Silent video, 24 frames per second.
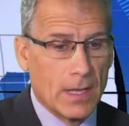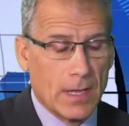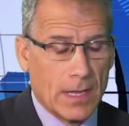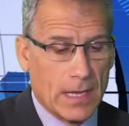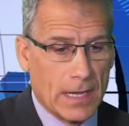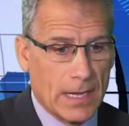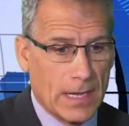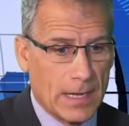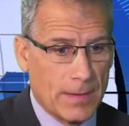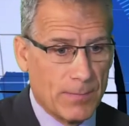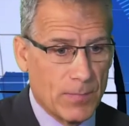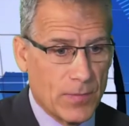
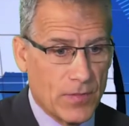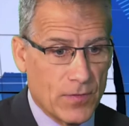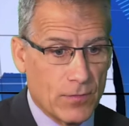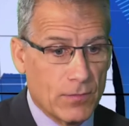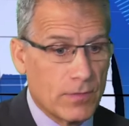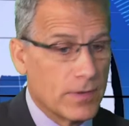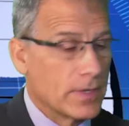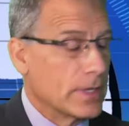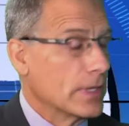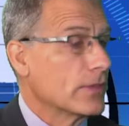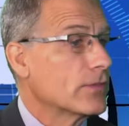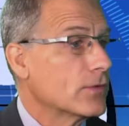Um,
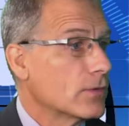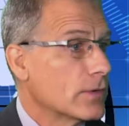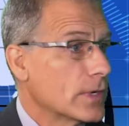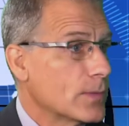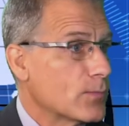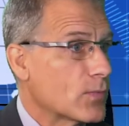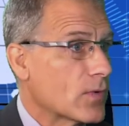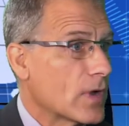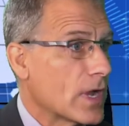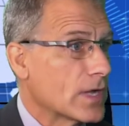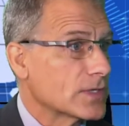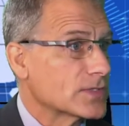they're, they're in
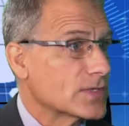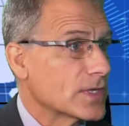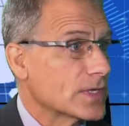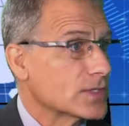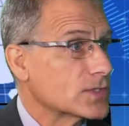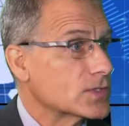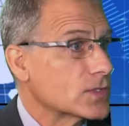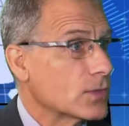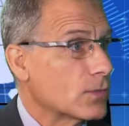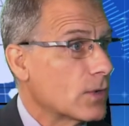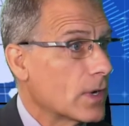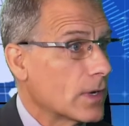process,
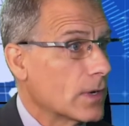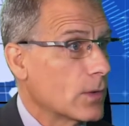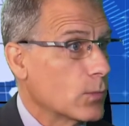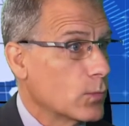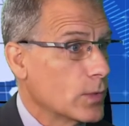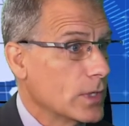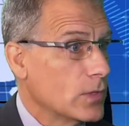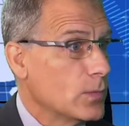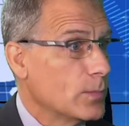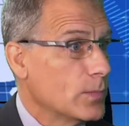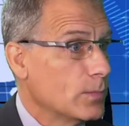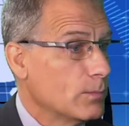so uh,
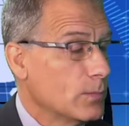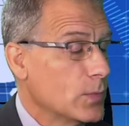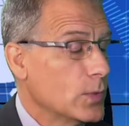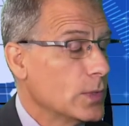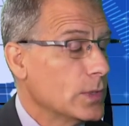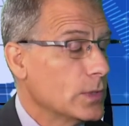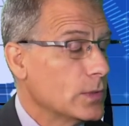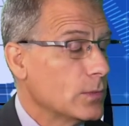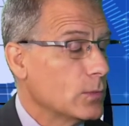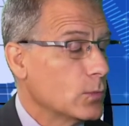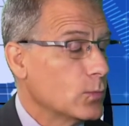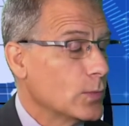we'll,
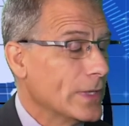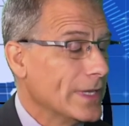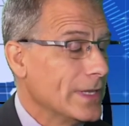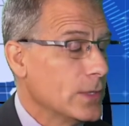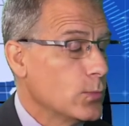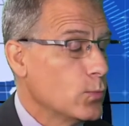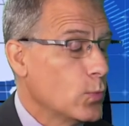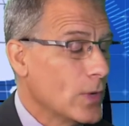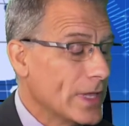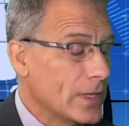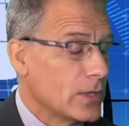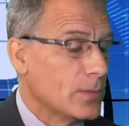we'll, we
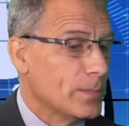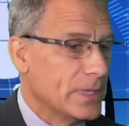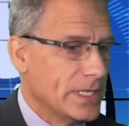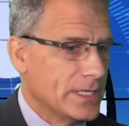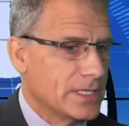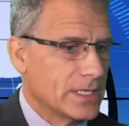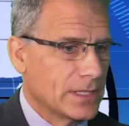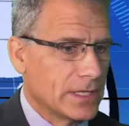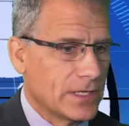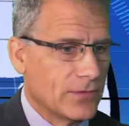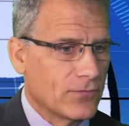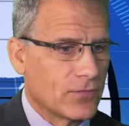will be
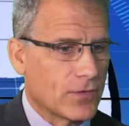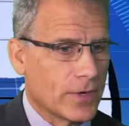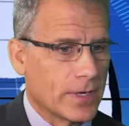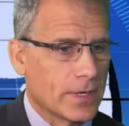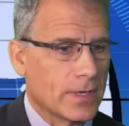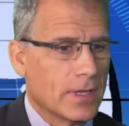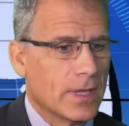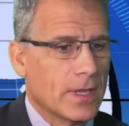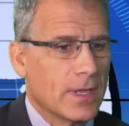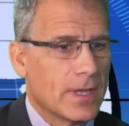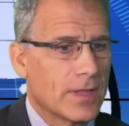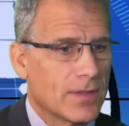
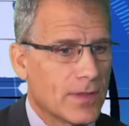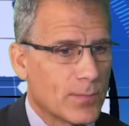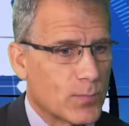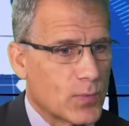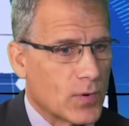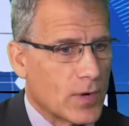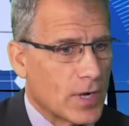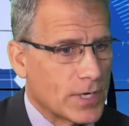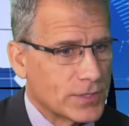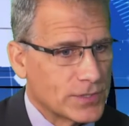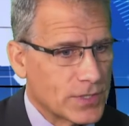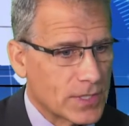delivering the
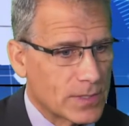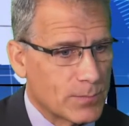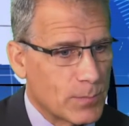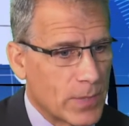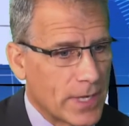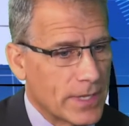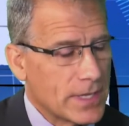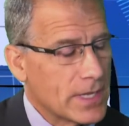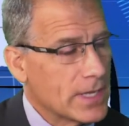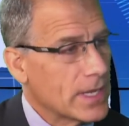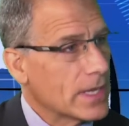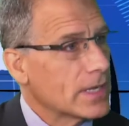project
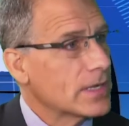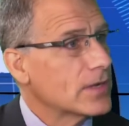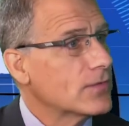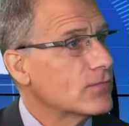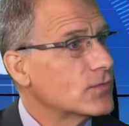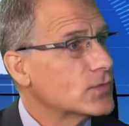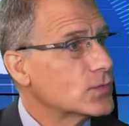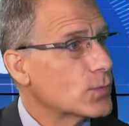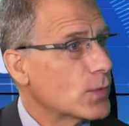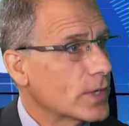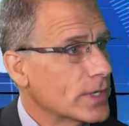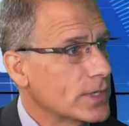by the end of
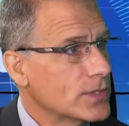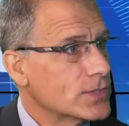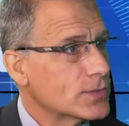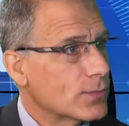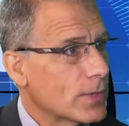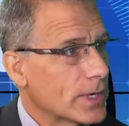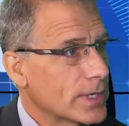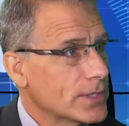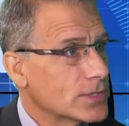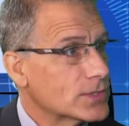2020.